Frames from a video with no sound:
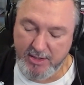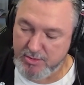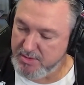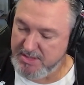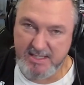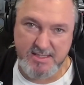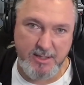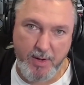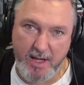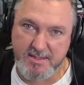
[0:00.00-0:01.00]
You saw
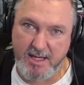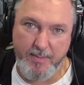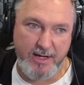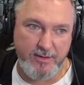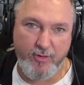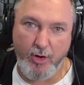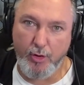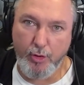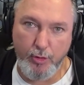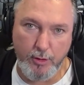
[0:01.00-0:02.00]
Disney Plus come out. You've
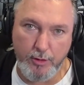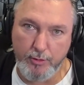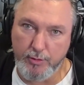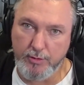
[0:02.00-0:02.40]
got Hulu.